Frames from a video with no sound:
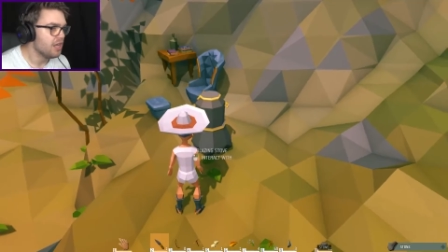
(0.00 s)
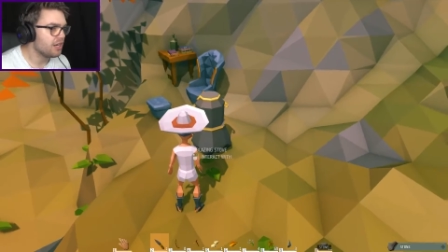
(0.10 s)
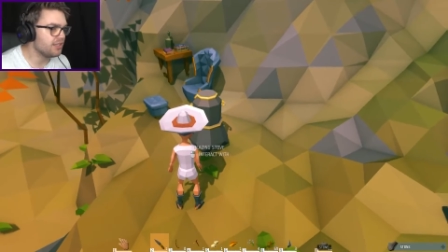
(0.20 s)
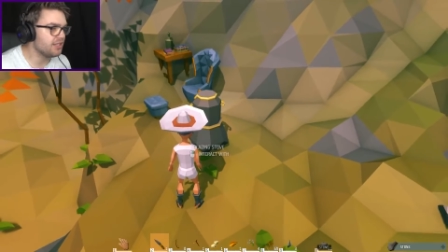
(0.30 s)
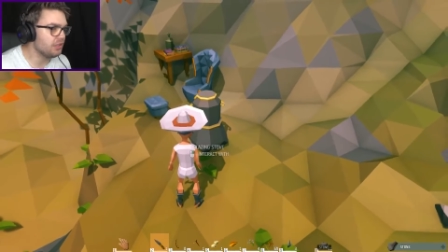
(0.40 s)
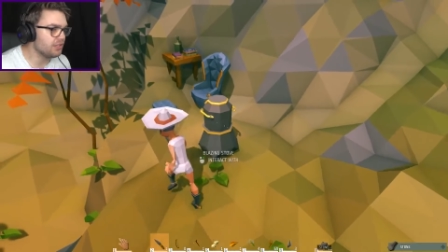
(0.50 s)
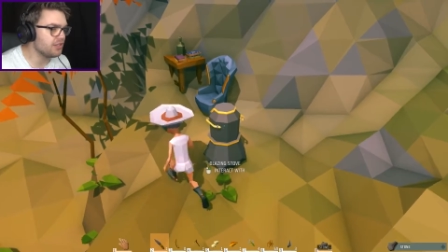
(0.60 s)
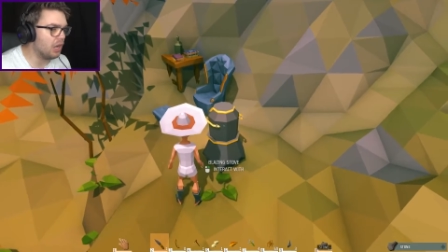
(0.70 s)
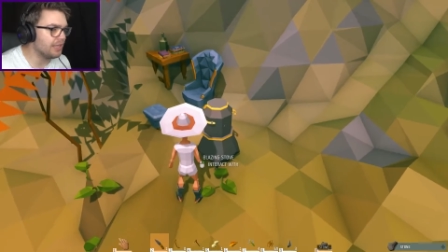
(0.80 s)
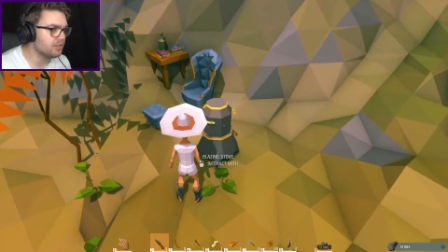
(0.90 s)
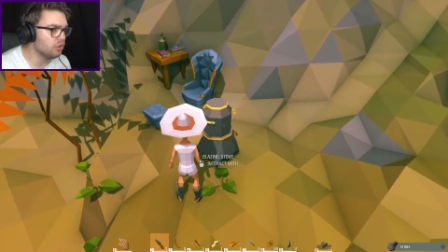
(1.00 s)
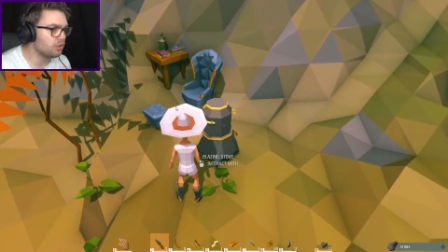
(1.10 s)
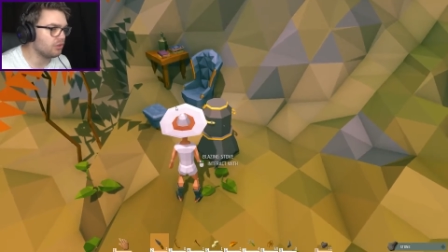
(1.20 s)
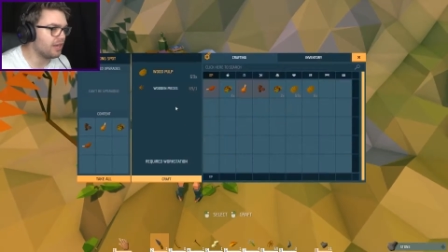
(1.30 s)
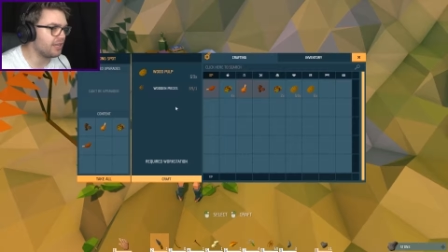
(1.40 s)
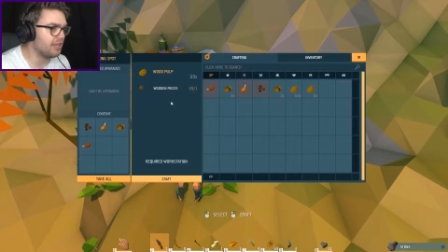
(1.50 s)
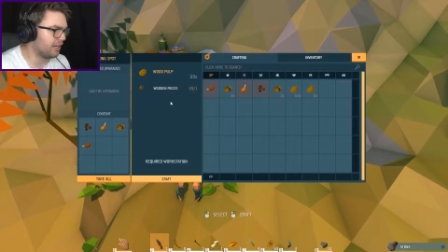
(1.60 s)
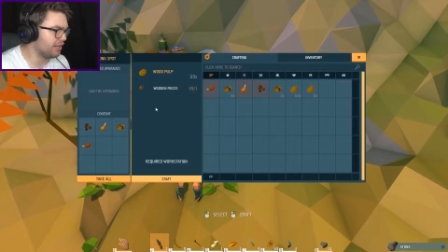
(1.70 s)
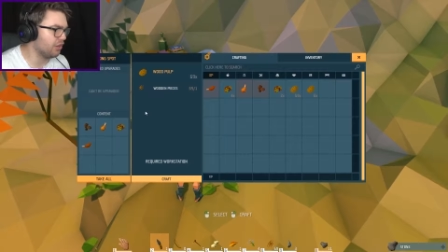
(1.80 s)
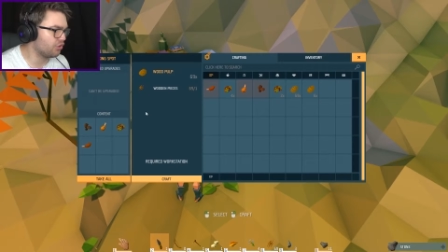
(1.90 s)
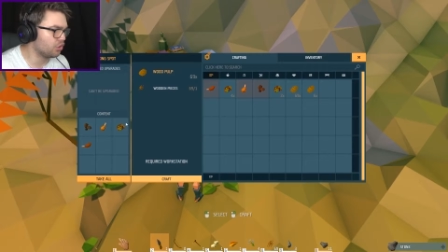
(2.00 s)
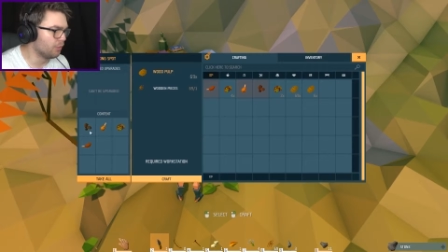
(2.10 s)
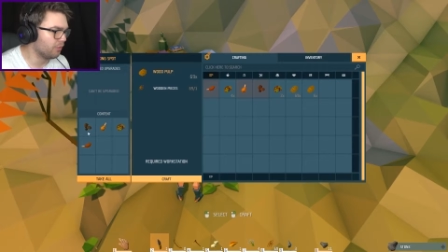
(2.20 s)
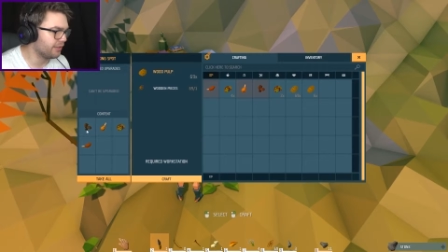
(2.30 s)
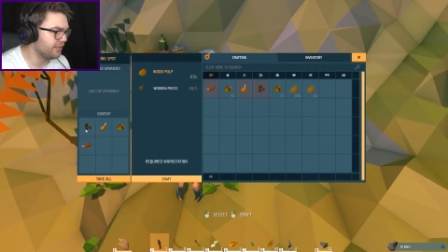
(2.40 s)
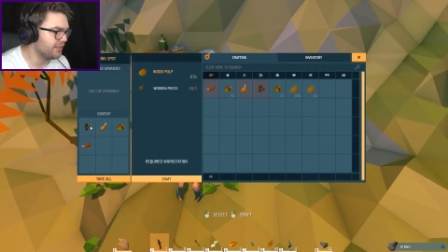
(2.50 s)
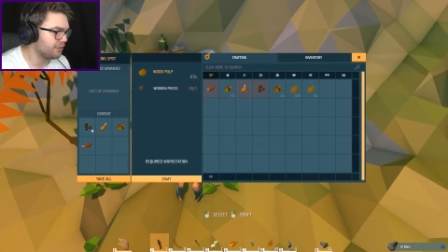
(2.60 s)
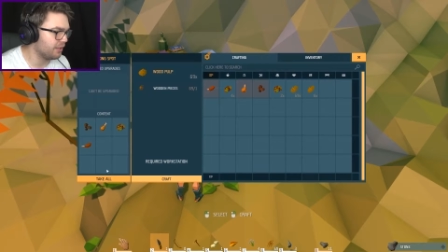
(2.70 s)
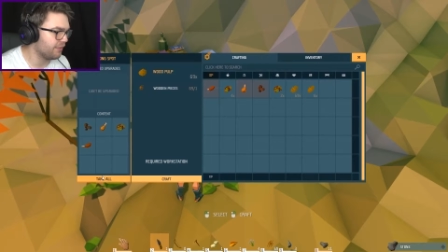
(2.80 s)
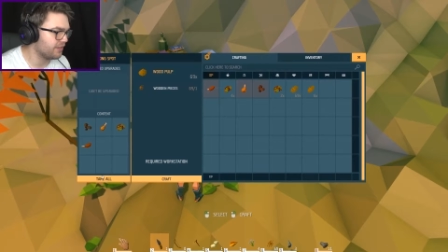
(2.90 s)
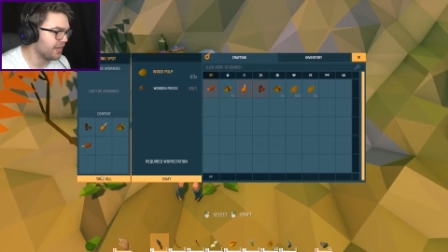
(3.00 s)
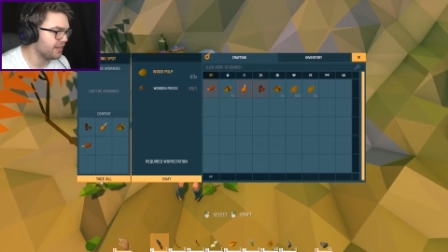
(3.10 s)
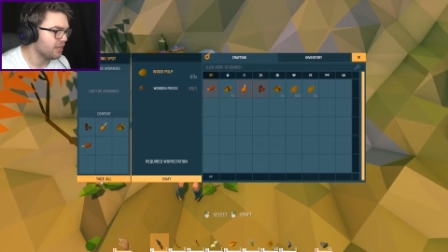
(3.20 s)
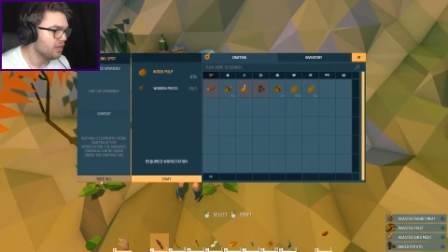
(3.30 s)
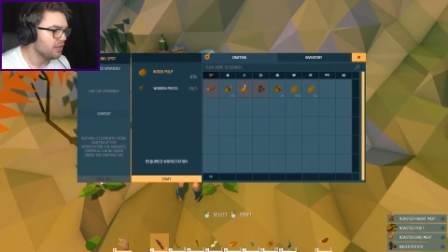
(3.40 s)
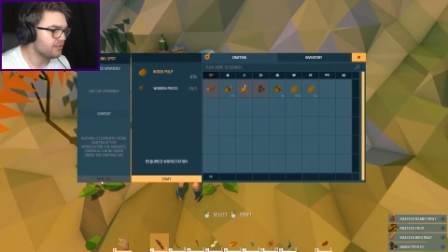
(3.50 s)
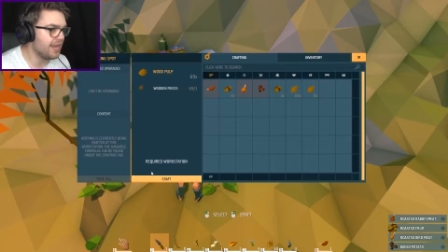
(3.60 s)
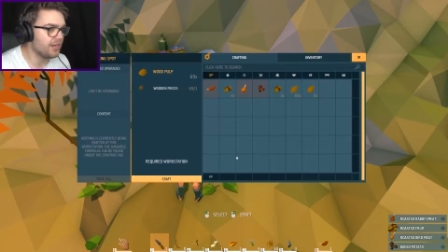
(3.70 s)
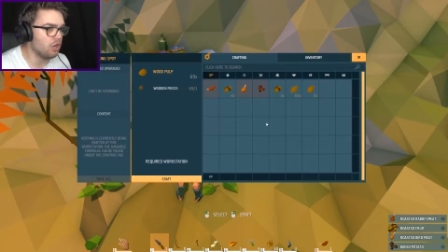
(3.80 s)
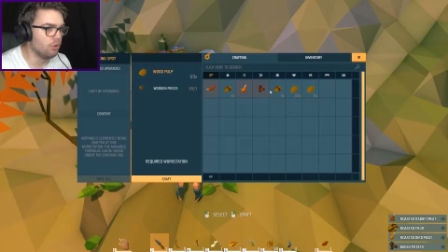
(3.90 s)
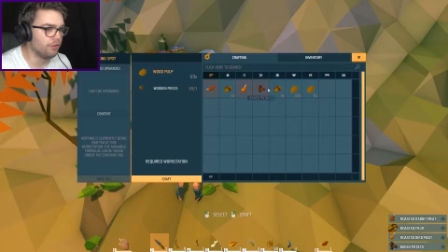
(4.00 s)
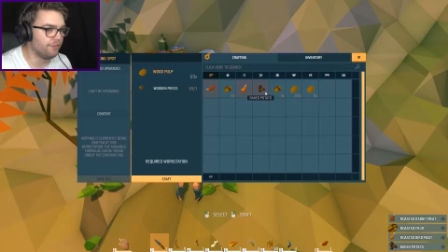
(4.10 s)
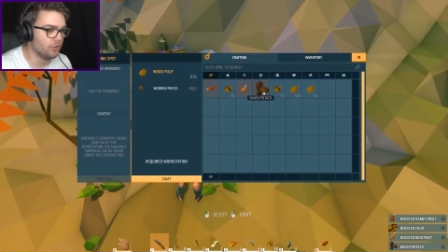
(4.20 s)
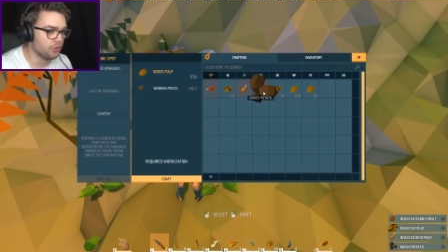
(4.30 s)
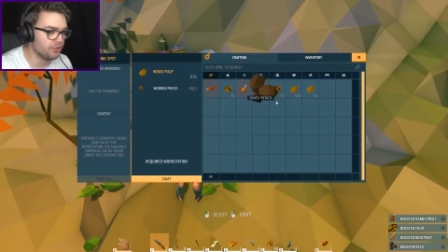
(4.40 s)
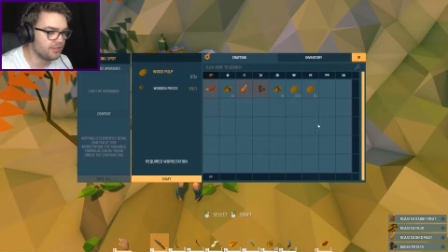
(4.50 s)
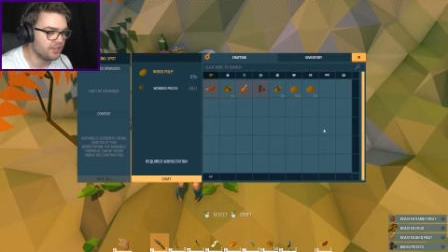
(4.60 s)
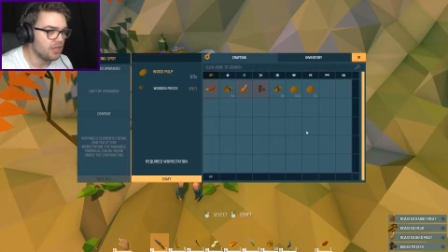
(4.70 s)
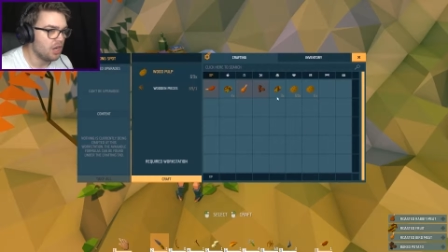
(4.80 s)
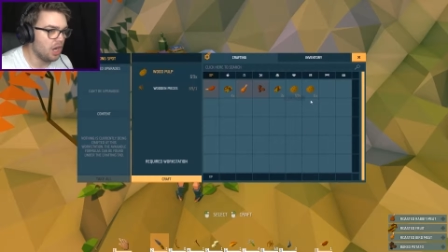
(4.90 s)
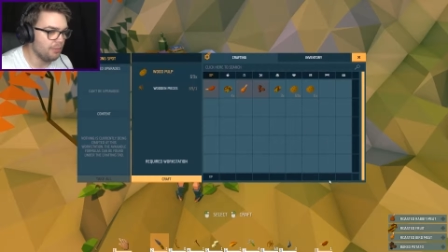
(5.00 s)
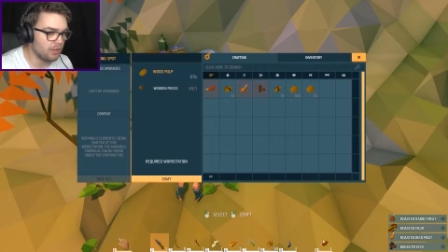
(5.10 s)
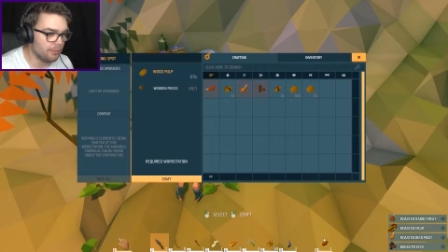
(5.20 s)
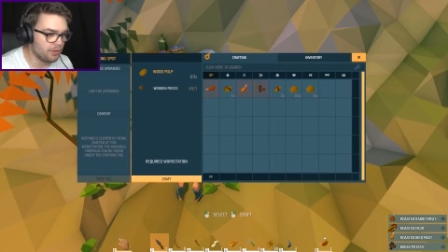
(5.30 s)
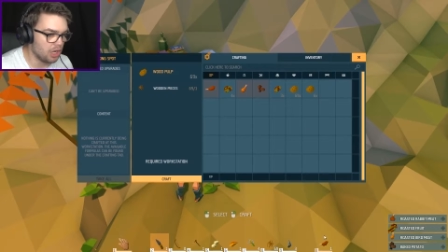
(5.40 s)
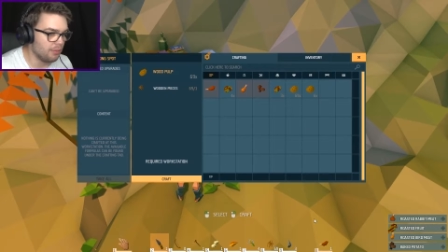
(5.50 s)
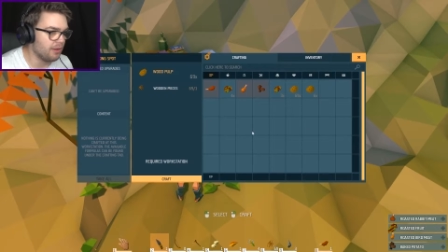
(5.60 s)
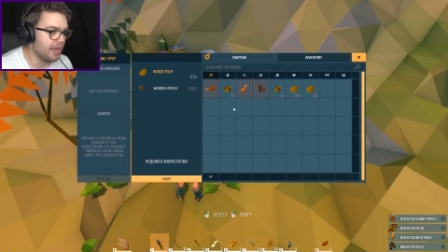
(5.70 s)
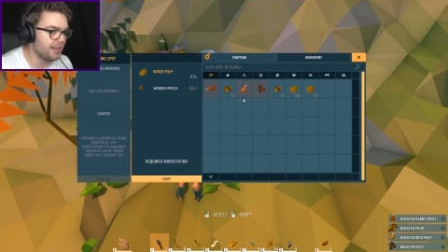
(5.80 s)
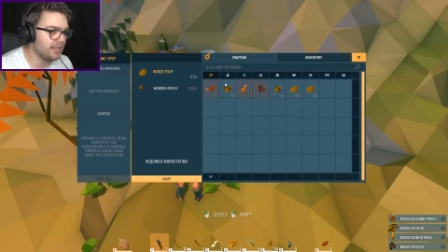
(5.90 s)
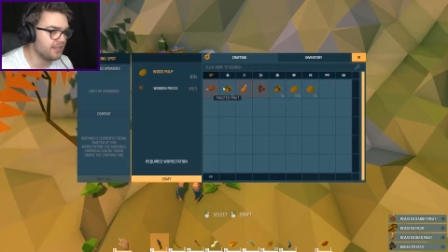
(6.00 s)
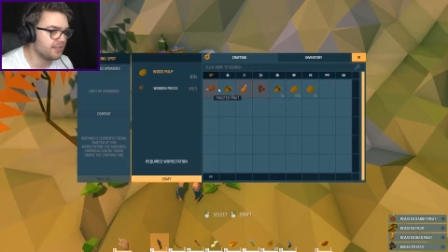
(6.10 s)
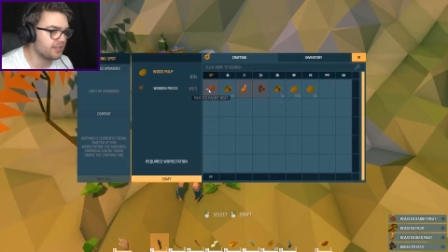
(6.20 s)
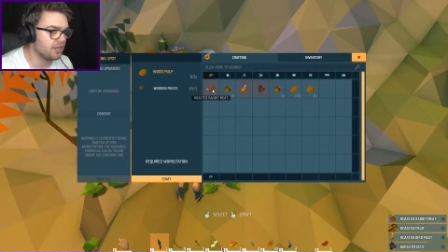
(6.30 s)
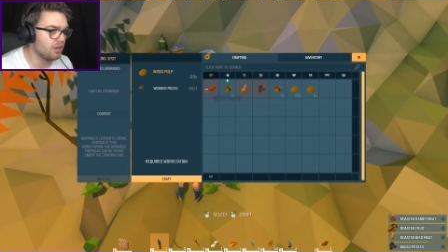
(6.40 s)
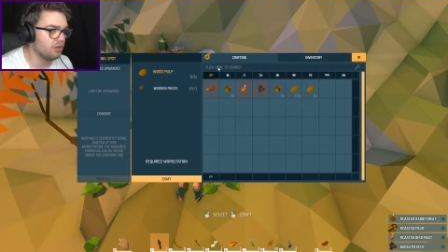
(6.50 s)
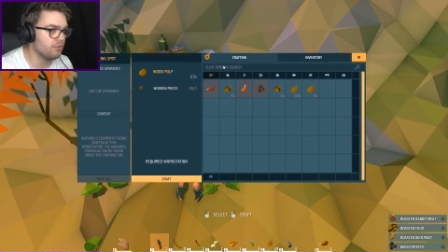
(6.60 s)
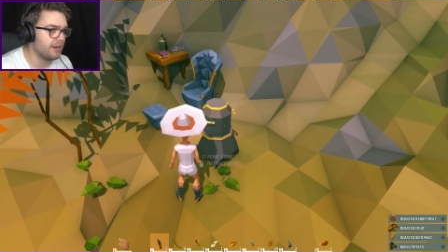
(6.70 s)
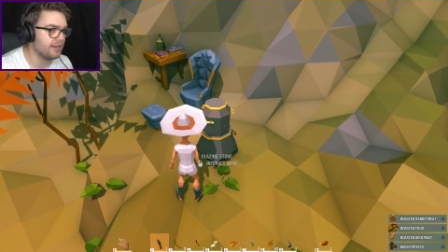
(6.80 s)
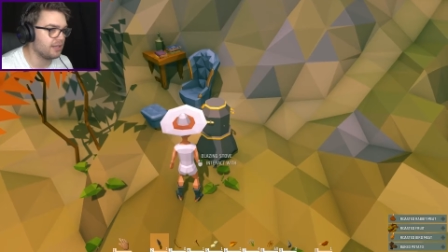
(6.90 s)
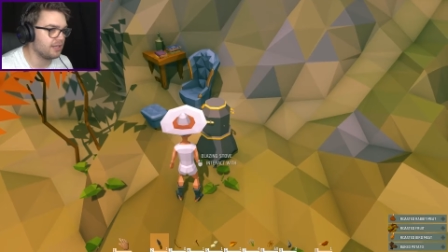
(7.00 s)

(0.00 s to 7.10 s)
Because it's not designed to look like, you know, super realistic, whatever. Take all the foods, nom nom, and let's just go, wait,